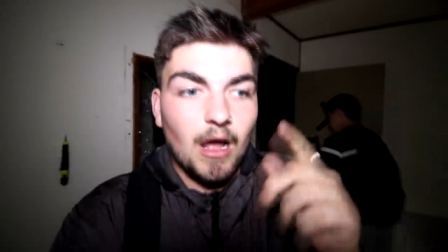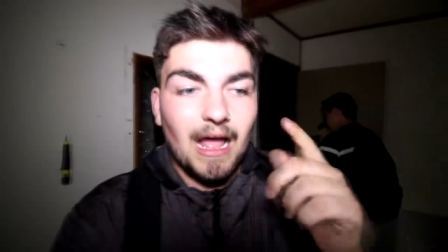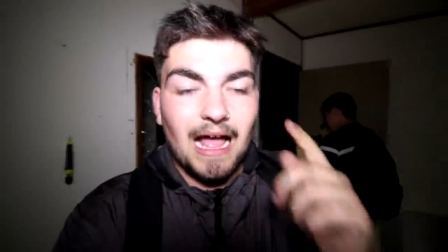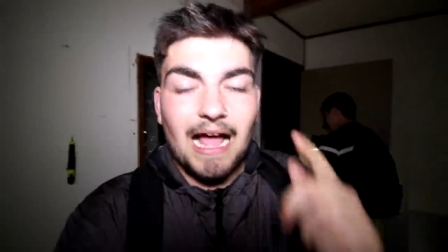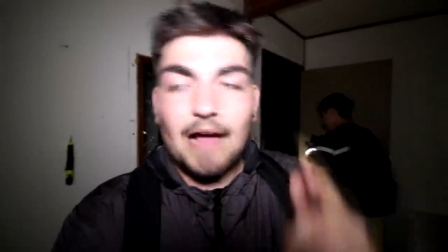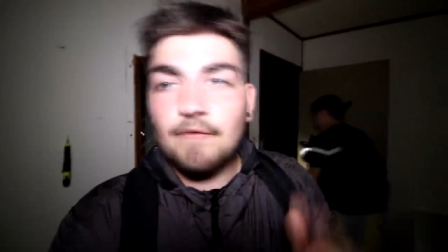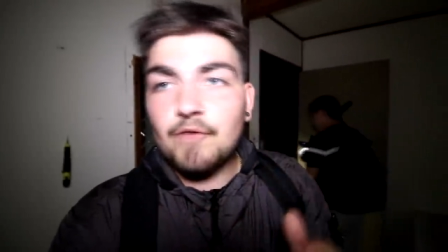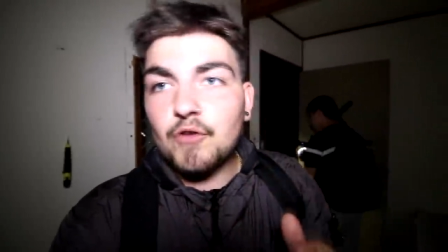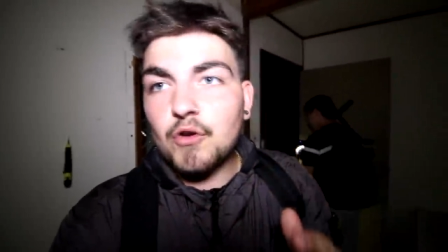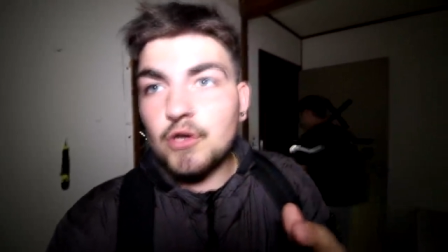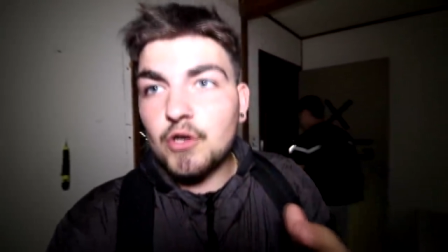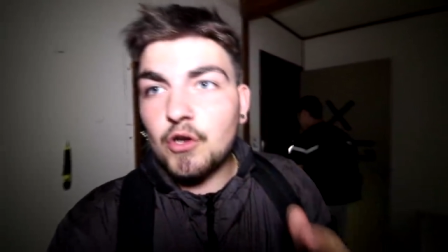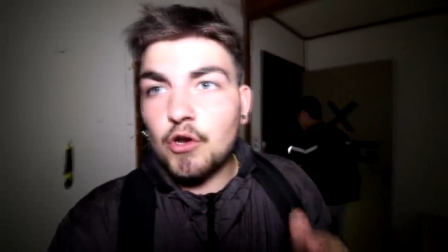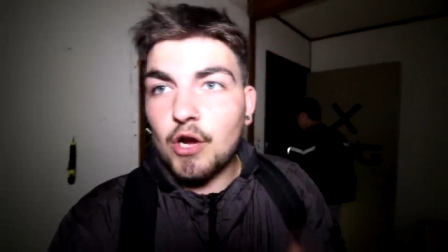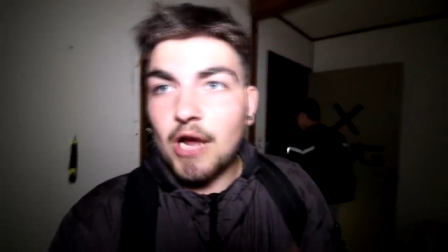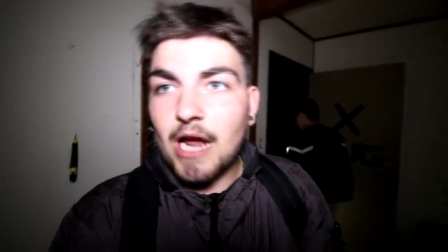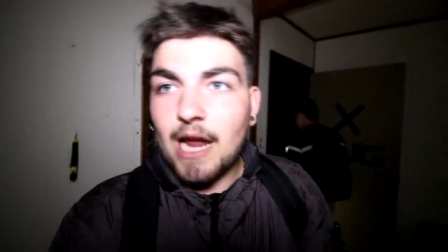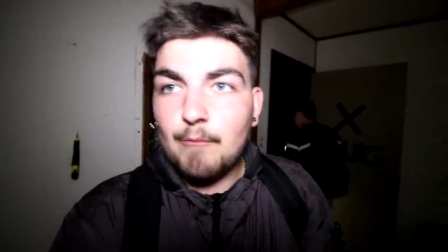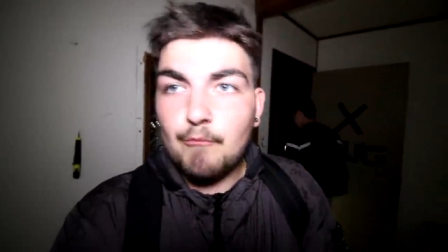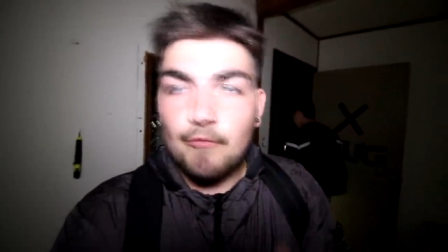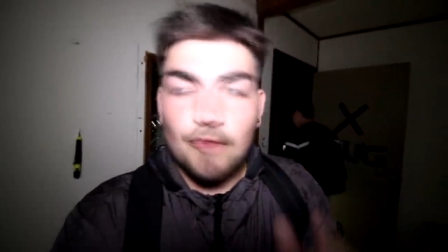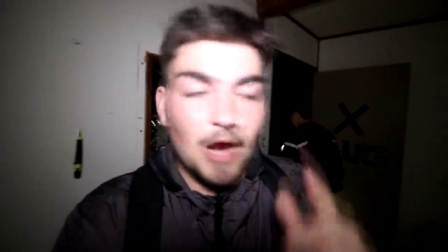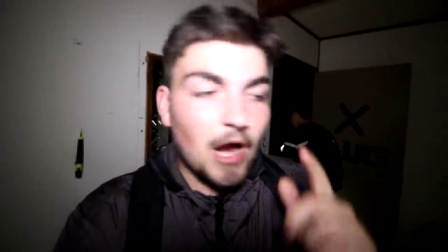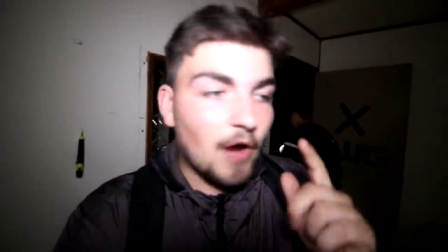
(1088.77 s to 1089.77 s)
I haven't got it on
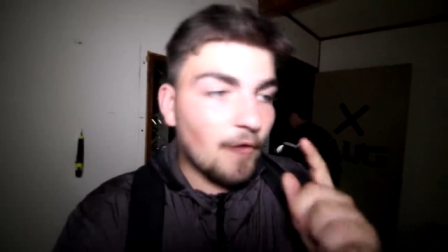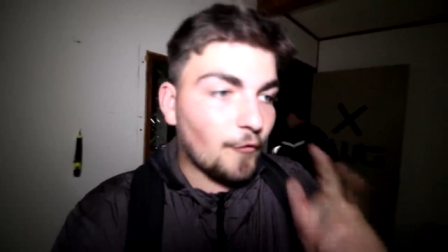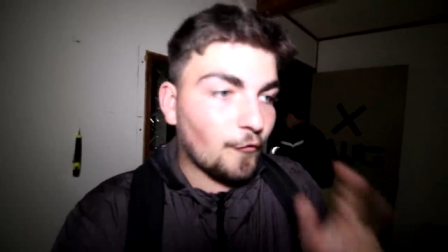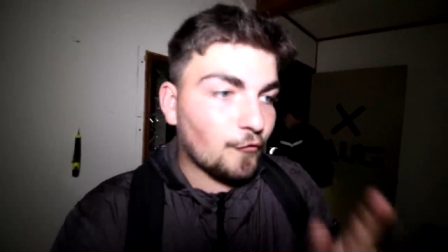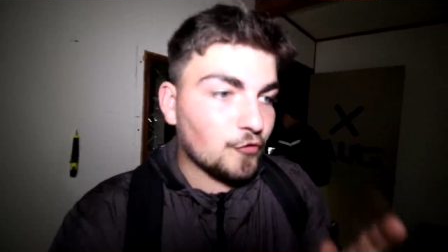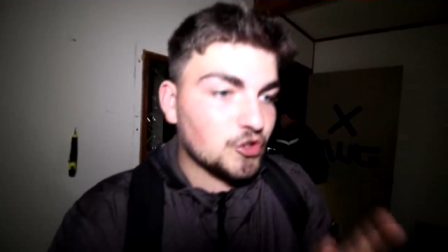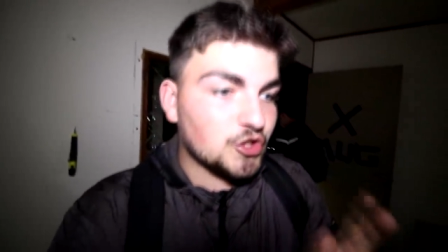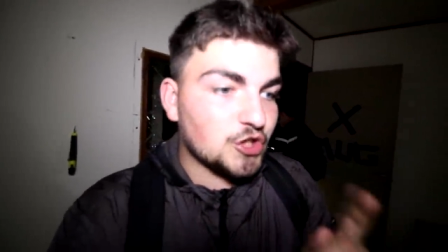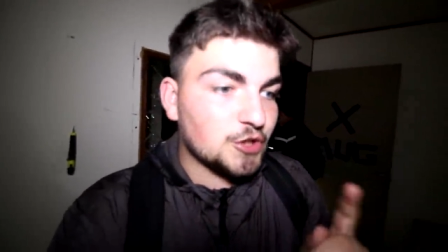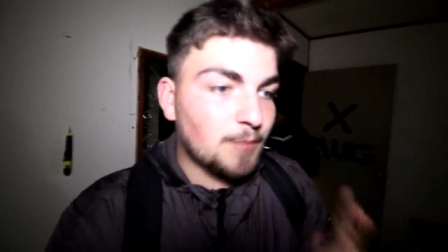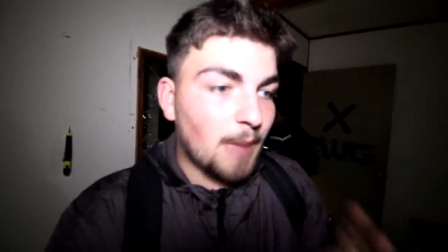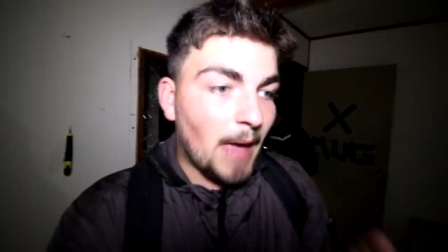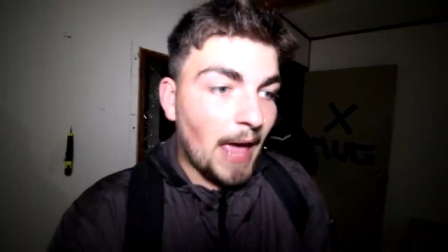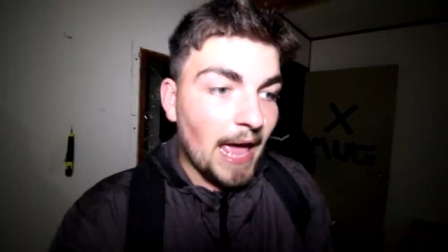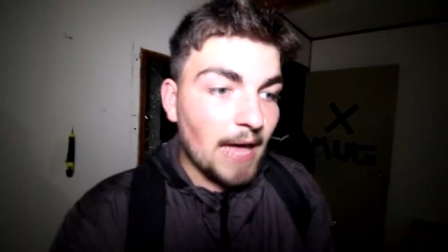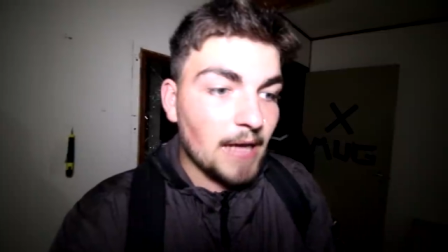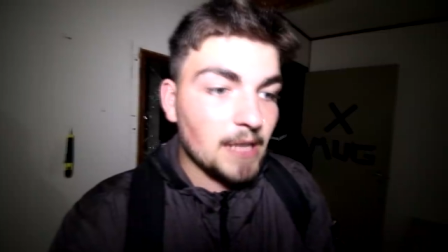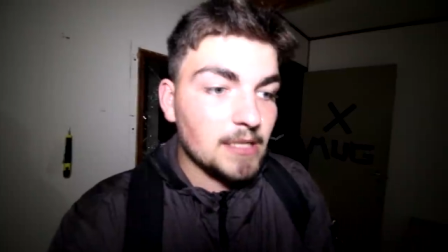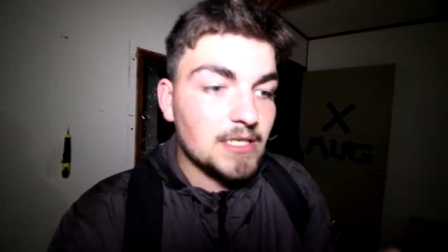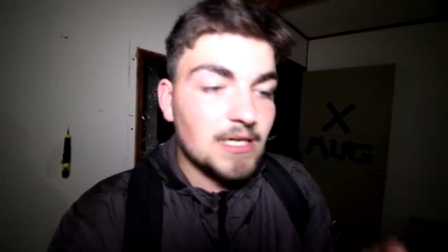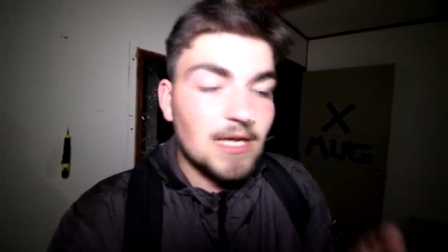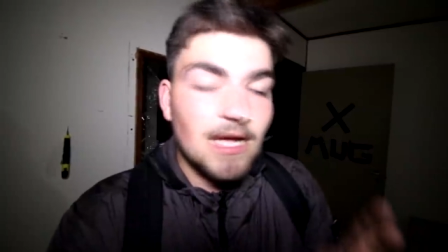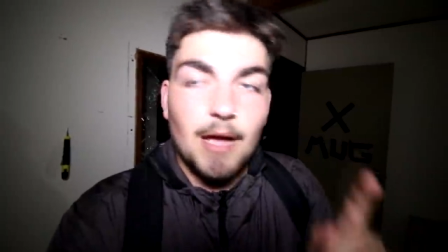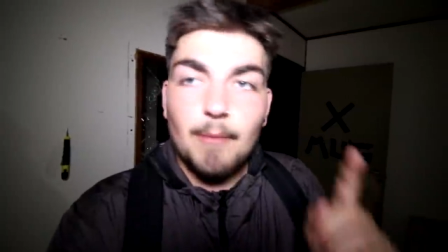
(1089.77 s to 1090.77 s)
camera out of
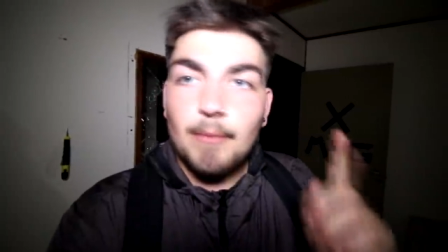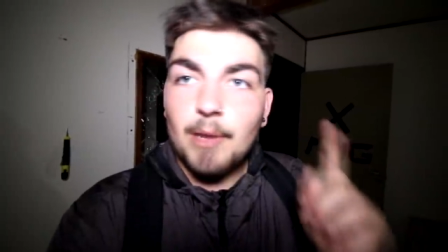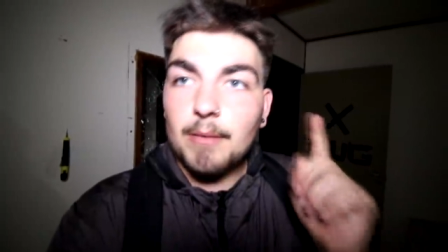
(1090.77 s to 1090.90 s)
respect,